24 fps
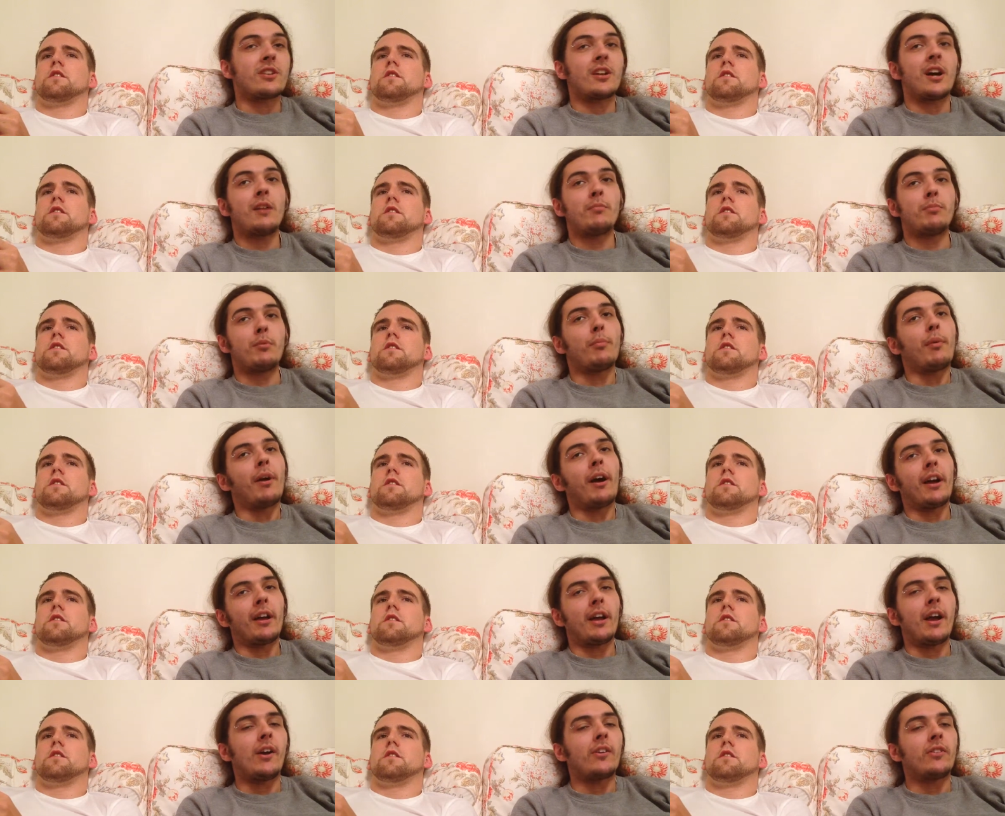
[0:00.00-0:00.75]
Speaker 1: and I'll be
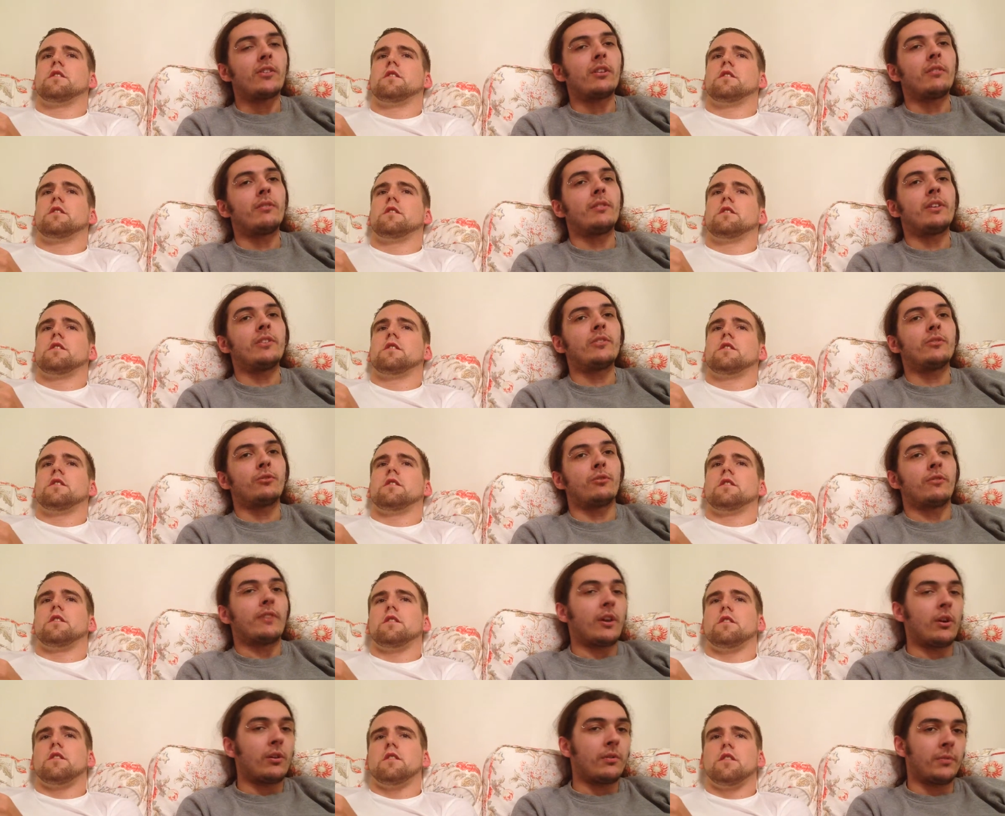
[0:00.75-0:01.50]
back, Castle of Easter,
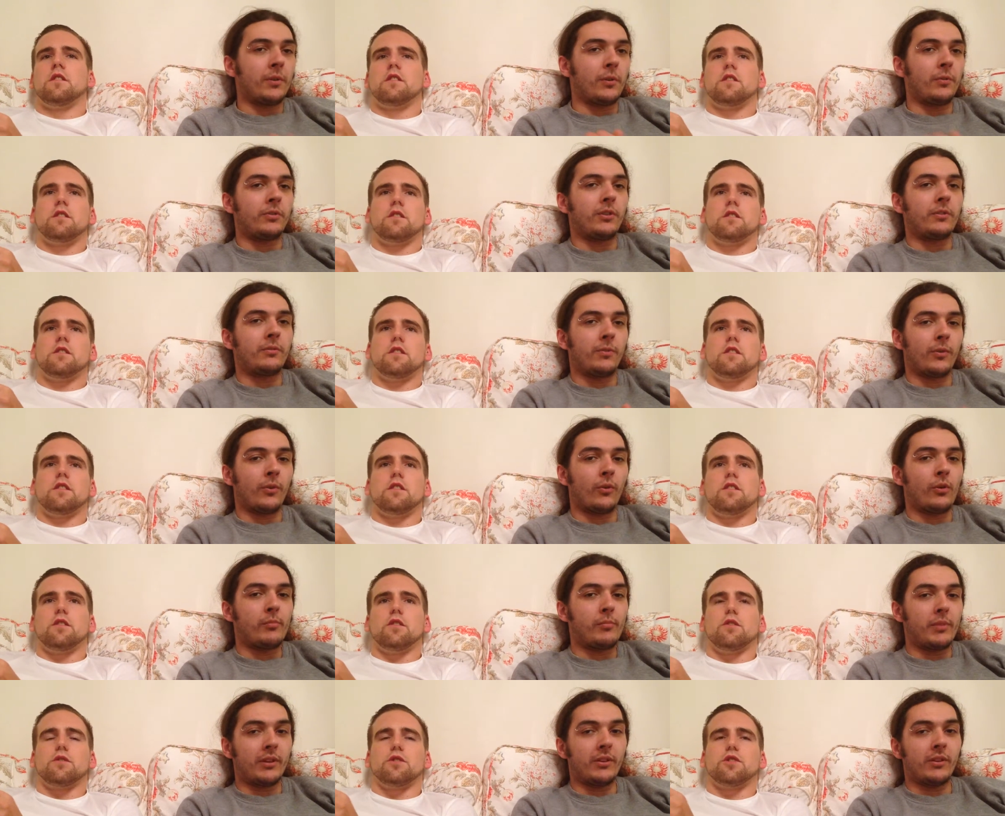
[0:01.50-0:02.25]
and they all voted for
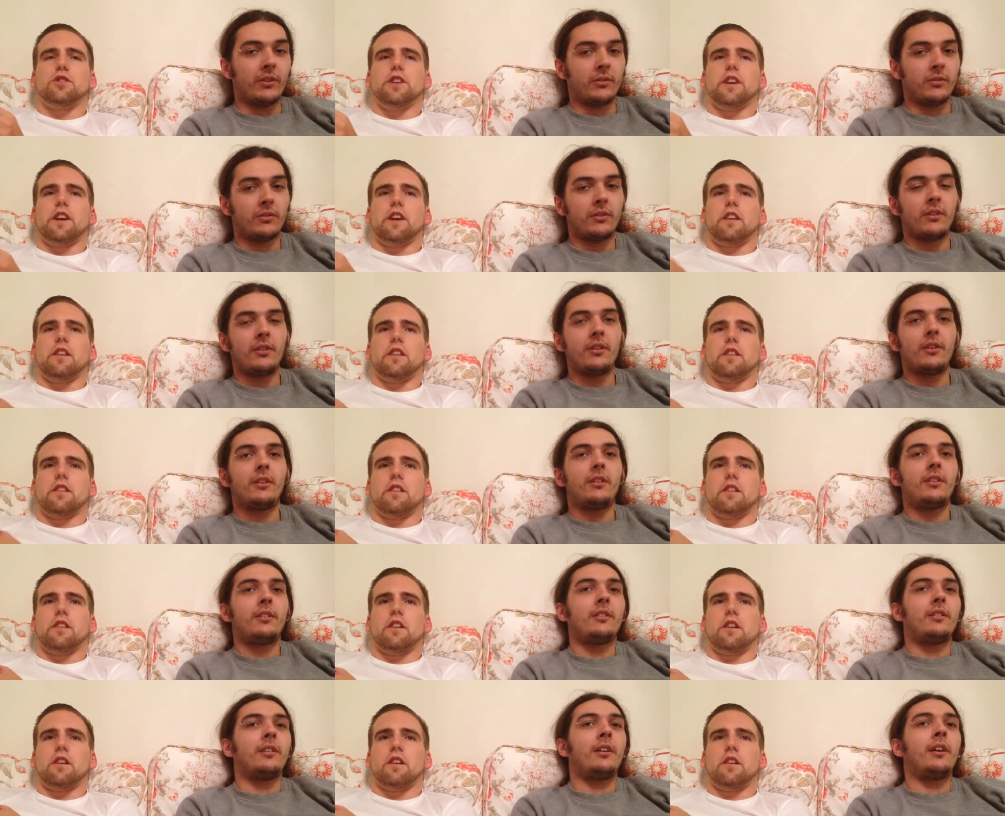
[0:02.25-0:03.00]
him because cheered,
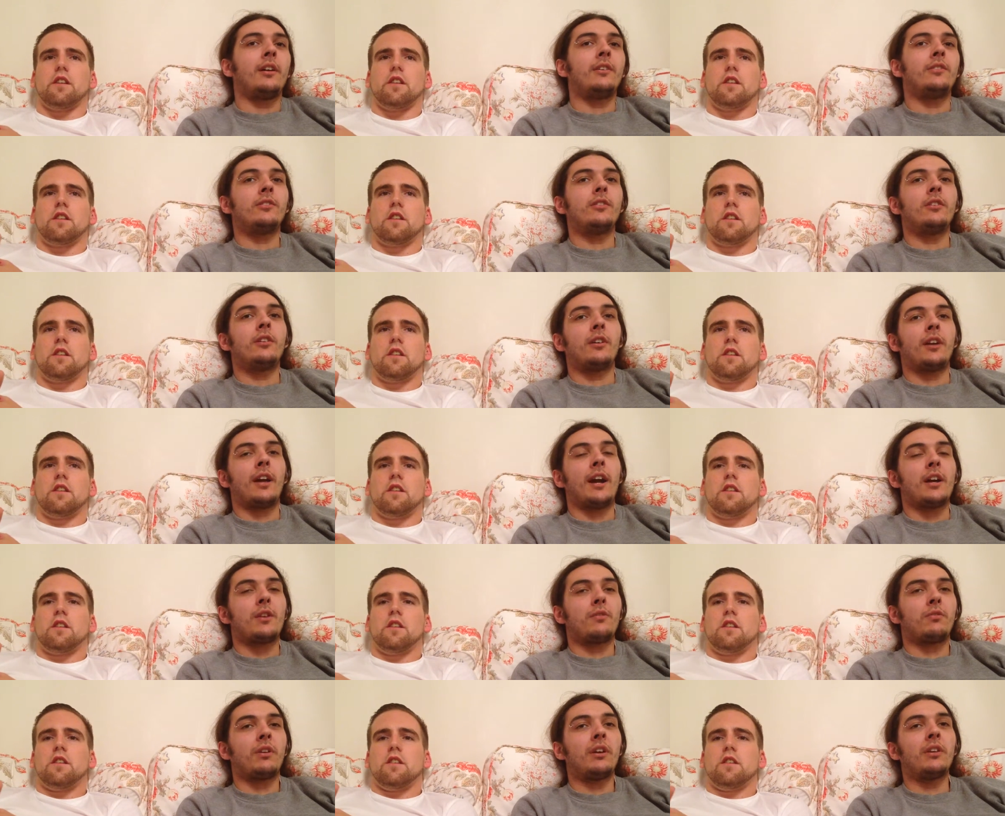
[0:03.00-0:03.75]
yeah. yeah, he's got a
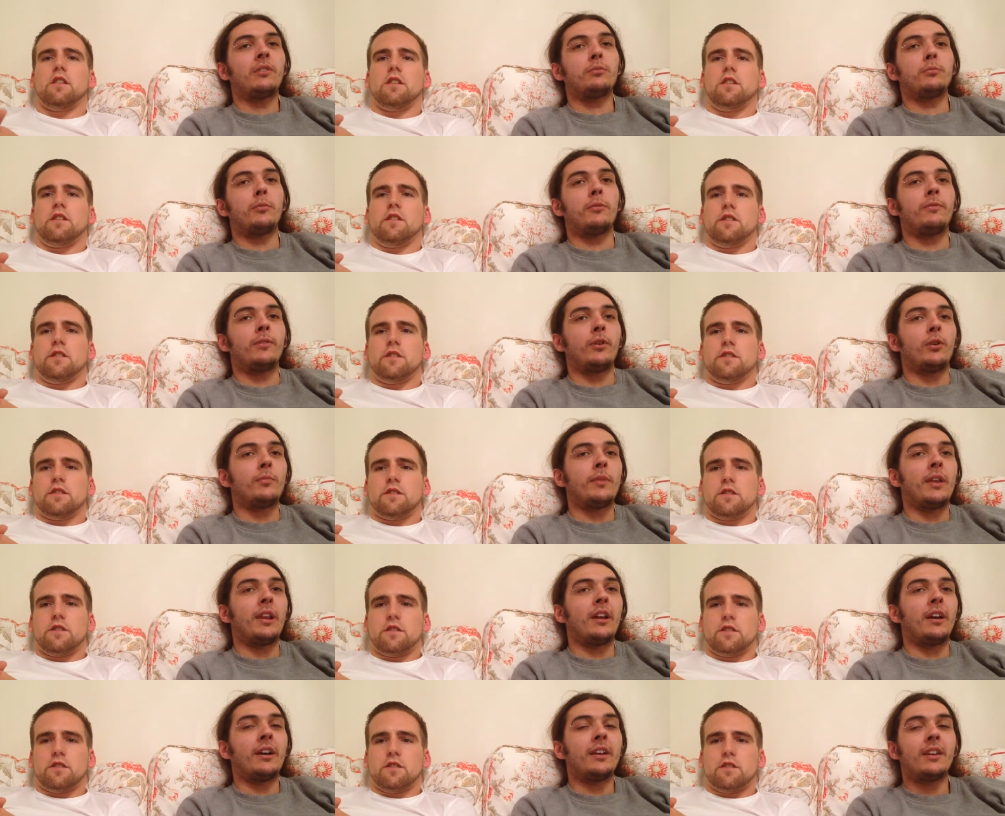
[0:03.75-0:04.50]
catchphrase from a film
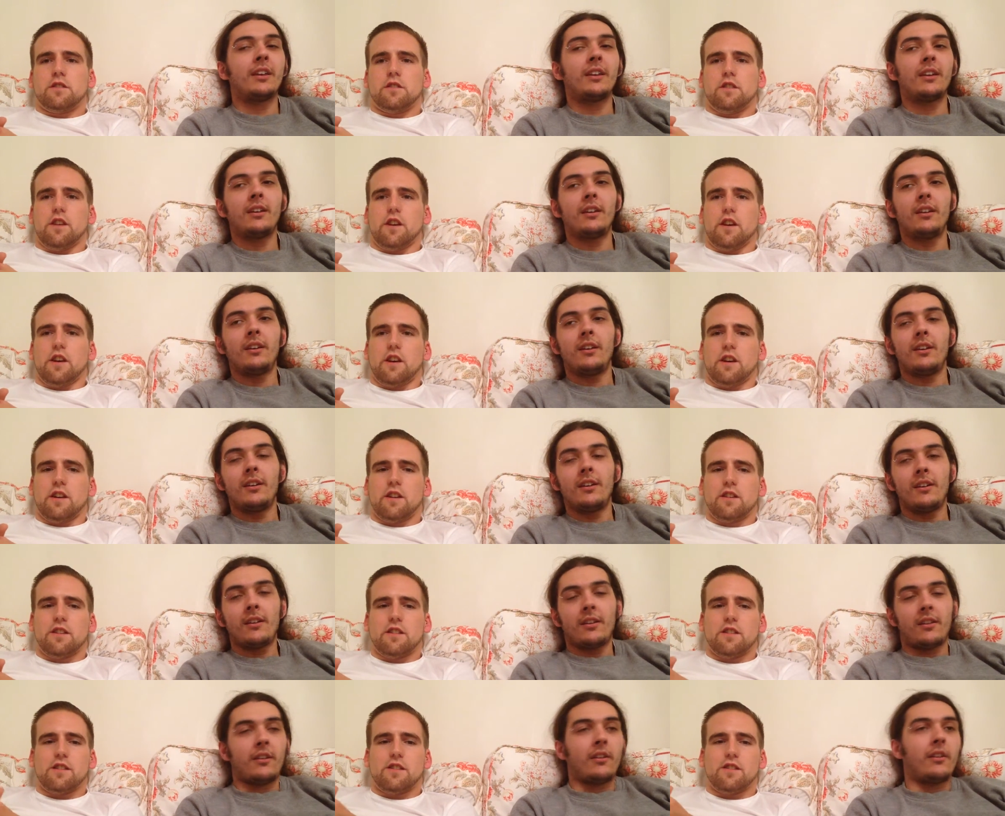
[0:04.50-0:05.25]
they like. Yeah.
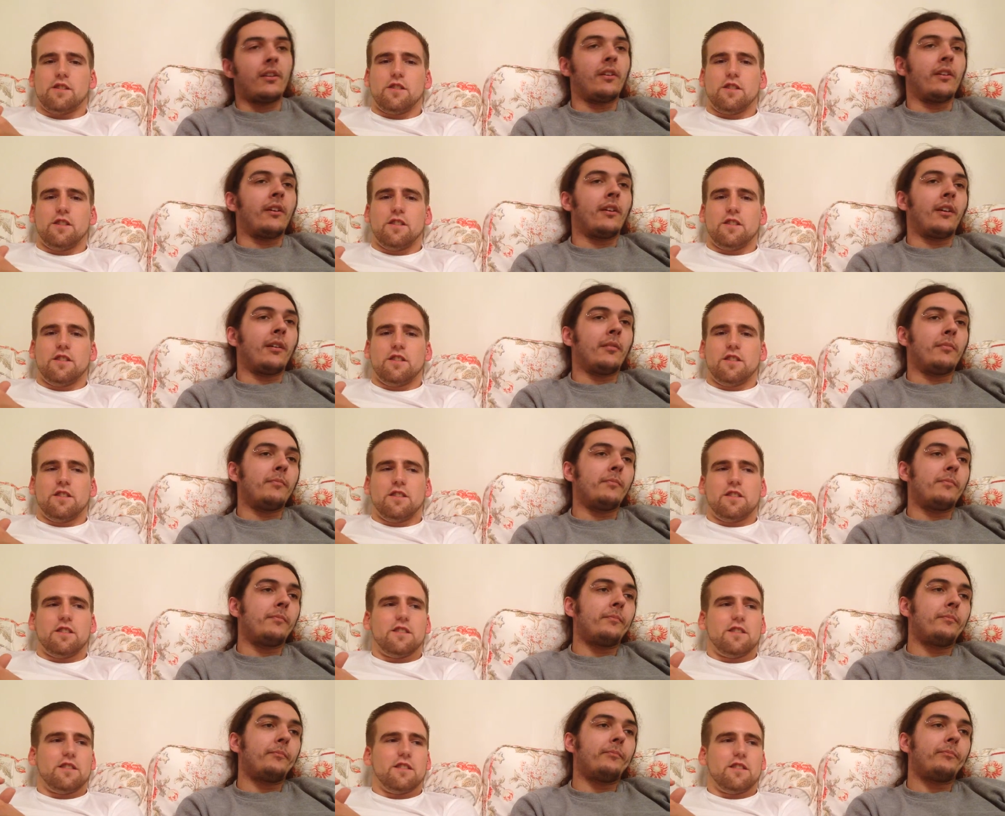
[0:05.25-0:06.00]
Um,